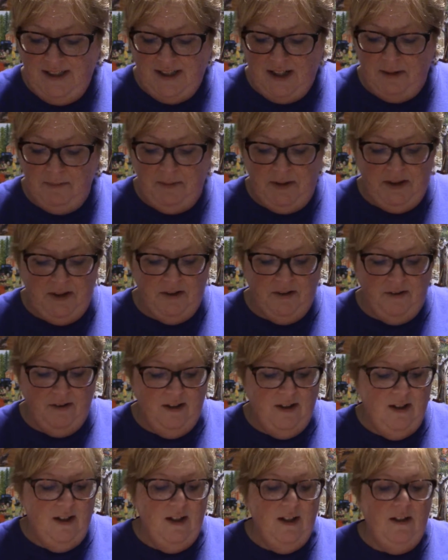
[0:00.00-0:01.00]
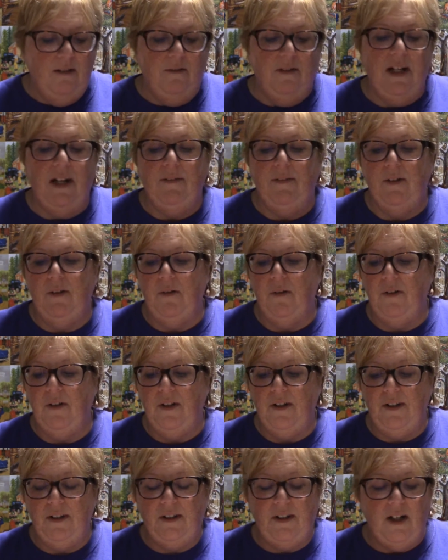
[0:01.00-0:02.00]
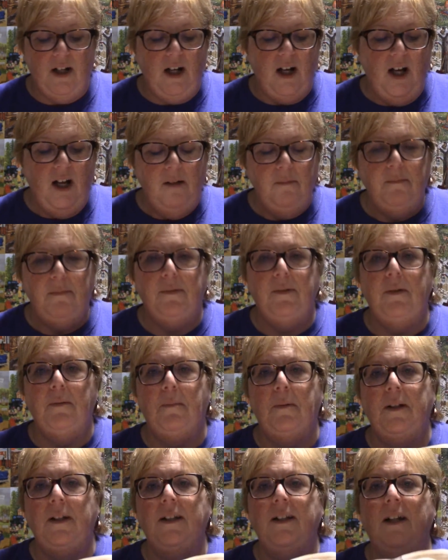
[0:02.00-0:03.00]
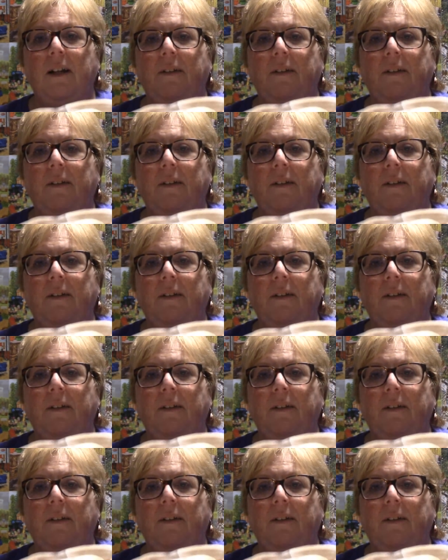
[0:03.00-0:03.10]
time of year, we're having corn on the cob to put in